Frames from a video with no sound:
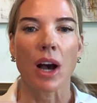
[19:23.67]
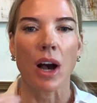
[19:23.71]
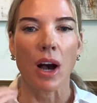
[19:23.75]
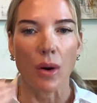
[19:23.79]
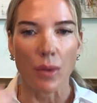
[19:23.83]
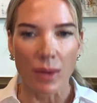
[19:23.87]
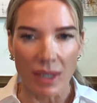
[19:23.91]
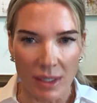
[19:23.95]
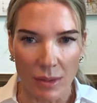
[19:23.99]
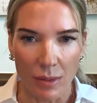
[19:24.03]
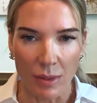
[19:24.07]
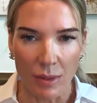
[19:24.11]

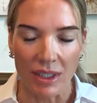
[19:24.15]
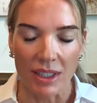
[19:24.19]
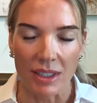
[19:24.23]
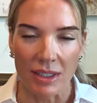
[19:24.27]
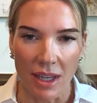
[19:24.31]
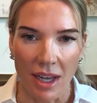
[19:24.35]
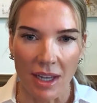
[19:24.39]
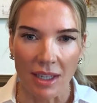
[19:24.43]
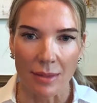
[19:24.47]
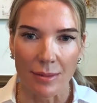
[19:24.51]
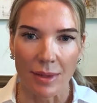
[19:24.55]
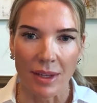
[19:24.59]
always want to
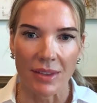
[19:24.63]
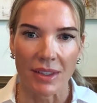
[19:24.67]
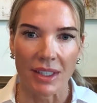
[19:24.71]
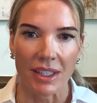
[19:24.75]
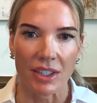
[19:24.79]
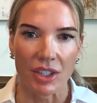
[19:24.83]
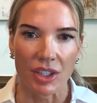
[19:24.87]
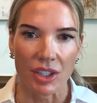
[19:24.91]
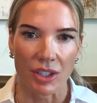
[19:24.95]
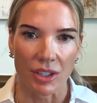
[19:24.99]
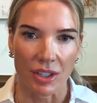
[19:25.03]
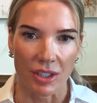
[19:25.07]
talk about the
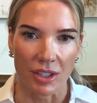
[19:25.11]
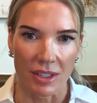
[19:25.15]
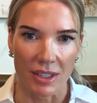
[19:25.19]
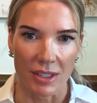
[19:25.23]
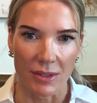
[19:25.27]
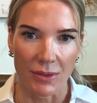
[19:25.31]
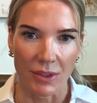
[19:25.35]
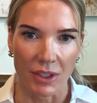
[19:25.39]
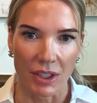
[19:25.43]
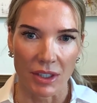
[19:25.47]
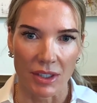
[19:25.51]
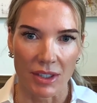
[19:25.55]
insurance
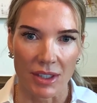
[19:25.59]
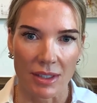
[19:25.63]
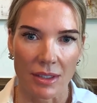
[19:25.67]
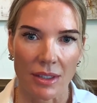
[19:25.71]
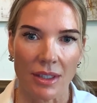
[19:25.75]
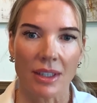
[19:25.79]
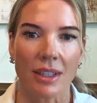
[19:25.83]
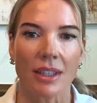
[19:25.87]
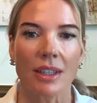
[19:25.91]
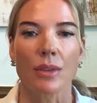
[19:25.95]
first